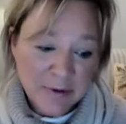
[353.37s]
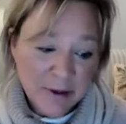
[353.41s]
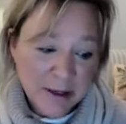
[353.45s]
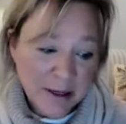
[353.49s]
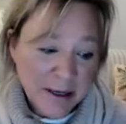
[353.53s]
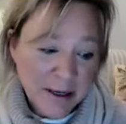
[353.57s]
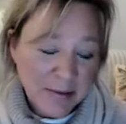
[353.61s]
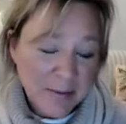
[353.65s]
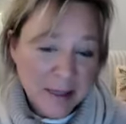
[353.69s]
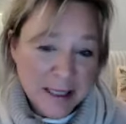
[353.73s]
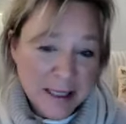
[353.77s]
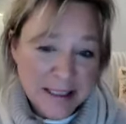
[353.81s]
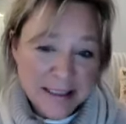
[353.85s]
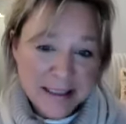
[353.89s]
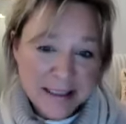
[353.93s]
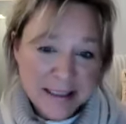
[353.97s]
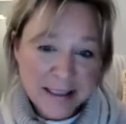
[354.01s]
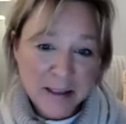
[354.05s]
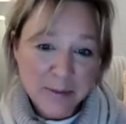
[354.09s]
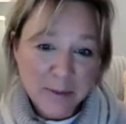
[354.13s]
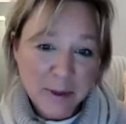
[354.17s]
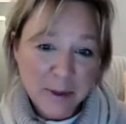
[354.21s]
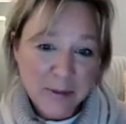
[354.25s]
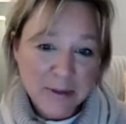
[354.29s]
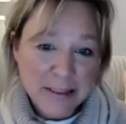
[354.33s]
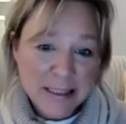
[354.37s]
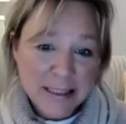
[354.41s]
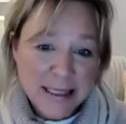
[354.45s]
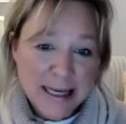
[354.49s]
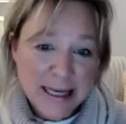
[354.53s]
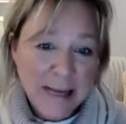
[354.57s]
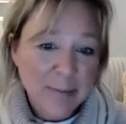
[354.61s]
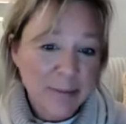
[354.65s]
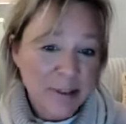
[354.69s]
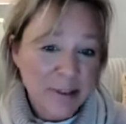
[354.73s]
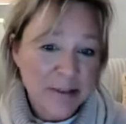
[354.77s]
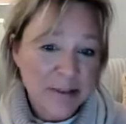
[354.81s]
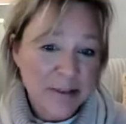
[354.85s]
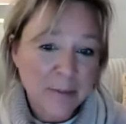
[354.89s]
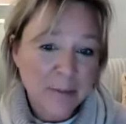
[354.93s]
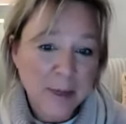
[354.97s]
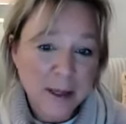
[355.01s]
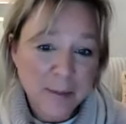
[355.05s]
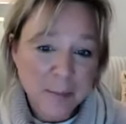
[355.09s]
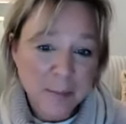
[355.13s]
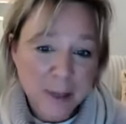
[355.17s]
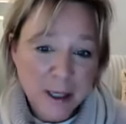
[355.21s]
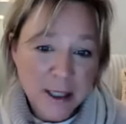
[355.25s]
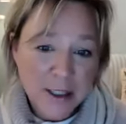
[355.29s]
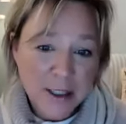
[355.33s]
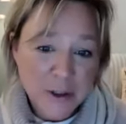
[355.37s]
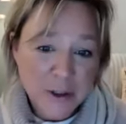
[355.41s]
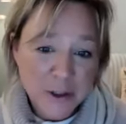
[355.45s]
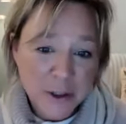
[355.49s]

And I'm getting at the moment a leopard in my mind.